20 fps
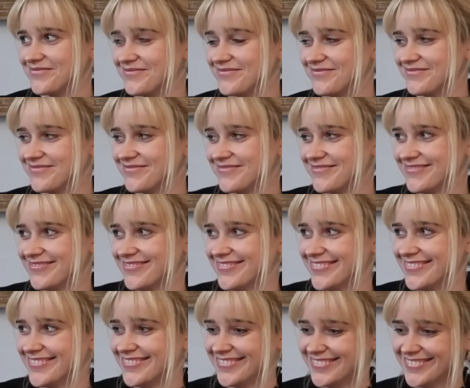
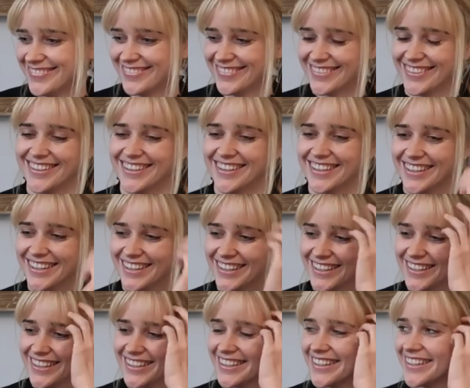
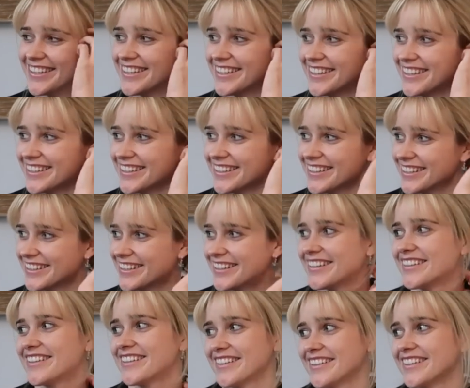
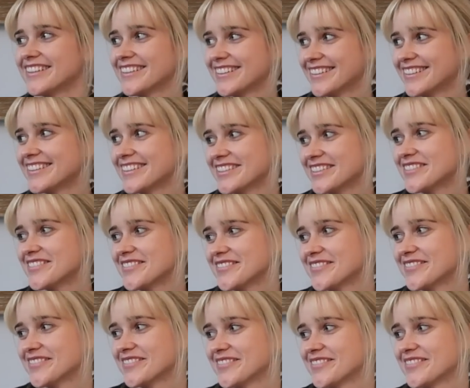
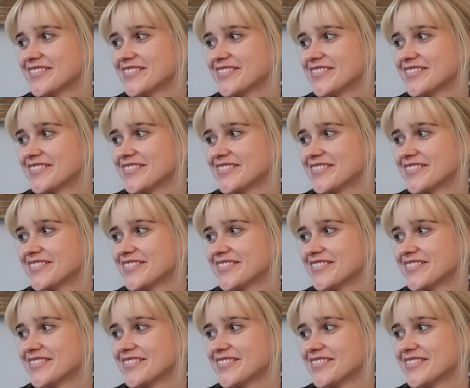No words are spoken by the person on screen.